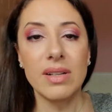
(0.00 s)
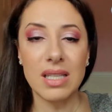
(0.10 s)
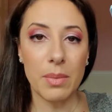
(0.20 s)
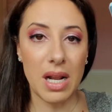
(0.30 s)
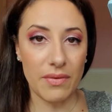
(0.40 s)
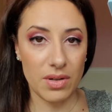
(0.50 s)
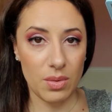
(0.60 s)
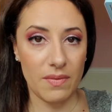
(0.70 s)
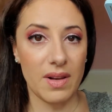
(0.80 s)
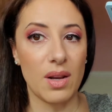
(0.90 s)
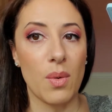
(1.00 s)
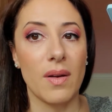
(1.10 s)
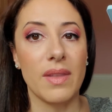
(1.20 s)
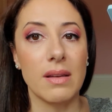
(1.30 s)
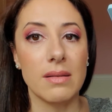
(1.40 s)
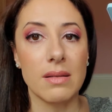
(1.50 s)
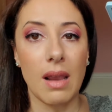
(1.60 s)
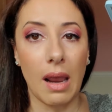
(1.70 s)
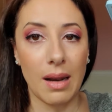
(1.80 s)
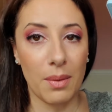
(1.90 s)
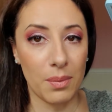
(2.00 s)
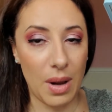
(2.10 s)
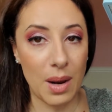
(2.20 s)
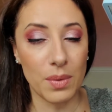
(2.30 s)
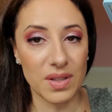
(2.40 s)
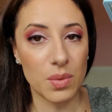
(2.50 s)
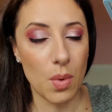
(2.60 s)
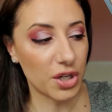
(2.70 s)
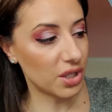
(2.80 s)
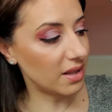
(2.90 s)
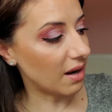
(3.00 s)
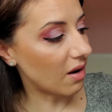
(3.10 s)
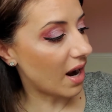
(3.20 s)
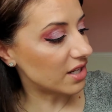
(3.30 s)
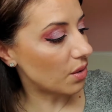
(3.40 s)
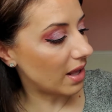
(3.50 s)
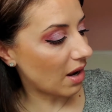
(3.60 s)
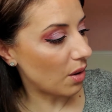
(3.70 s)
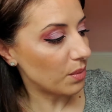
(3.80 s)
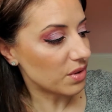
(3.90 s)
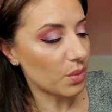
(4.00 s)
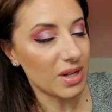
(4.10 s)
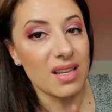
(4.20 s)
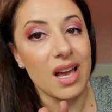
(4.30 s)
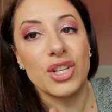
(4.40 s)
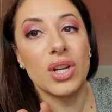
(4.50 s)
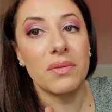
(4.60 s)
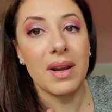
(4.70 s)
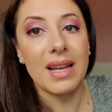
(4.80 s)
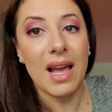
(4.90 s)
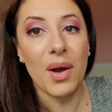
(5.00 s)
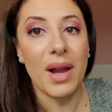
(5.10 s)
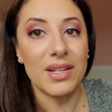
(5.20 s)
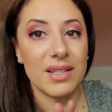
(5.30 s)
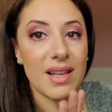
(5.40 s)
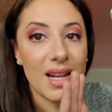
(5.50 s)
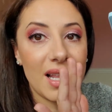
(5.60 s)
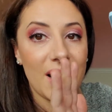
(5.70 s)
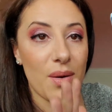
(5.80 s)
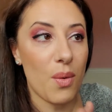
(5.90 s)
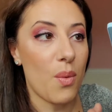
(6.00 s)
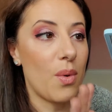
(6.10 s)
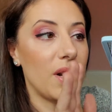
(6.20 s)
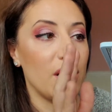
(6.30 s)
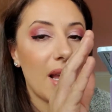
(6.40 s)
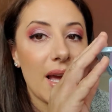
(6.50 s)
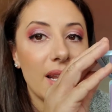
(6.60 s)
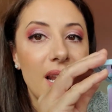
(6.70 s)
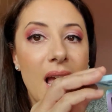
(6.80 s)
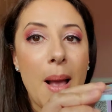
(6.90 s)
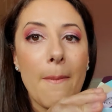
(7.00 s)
I'm gonna have to do a video on this and I will swatch it there. I almost don't want to touch it right now. I just kind of like want to look at it.